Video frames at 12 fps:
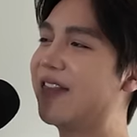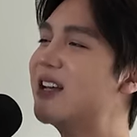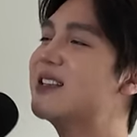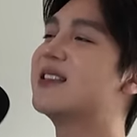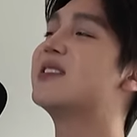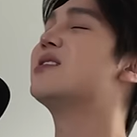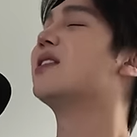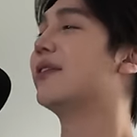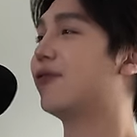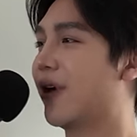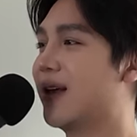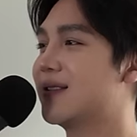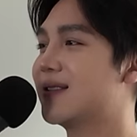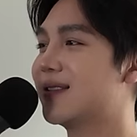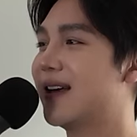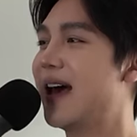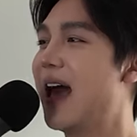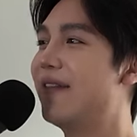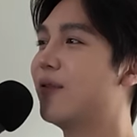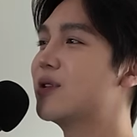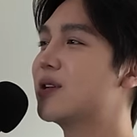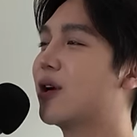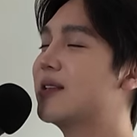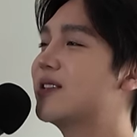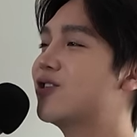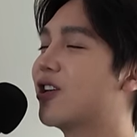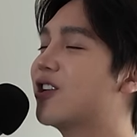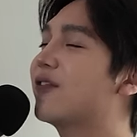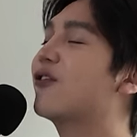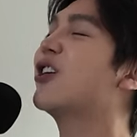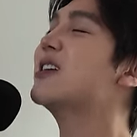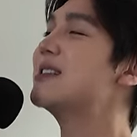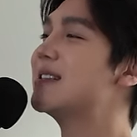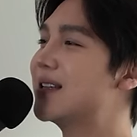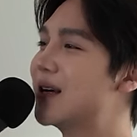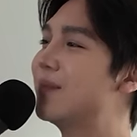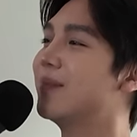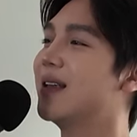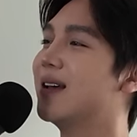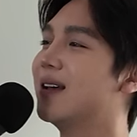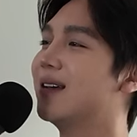I think it's the deliverance. If it was constructive criticism,